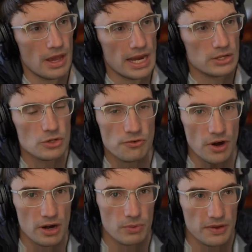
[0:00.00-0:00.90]
Now, so
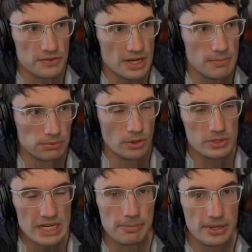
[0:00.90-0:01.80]
far, we have seen
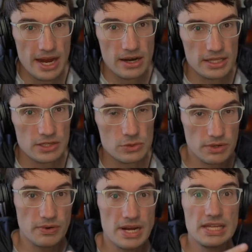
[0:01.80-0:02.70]
prototypal inheritance because we're
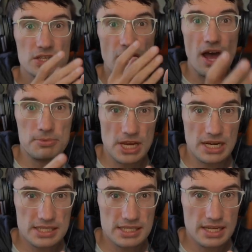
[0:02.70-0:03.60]
creating these
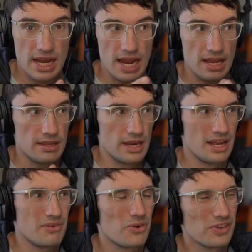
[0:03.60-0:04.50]
objects and then
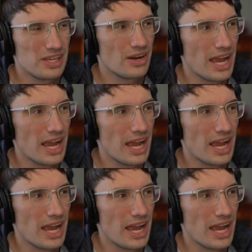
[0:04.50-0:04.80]
and over here,